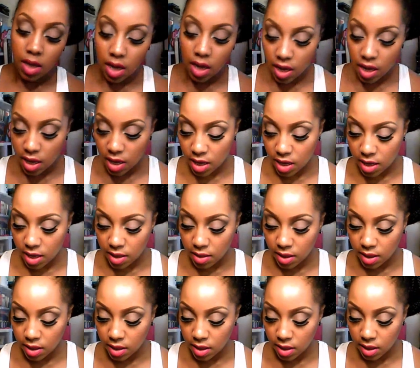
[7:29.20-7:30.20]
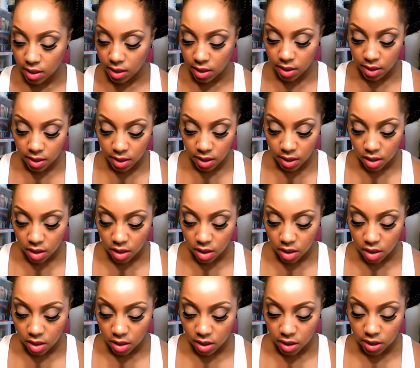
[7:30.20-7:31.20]
And
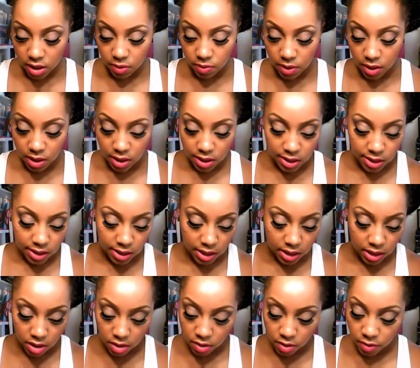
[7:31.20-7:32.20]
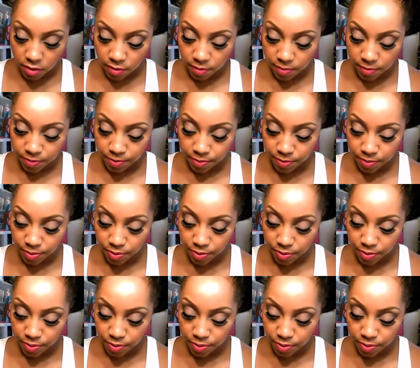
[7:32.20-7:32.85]
this one is, um,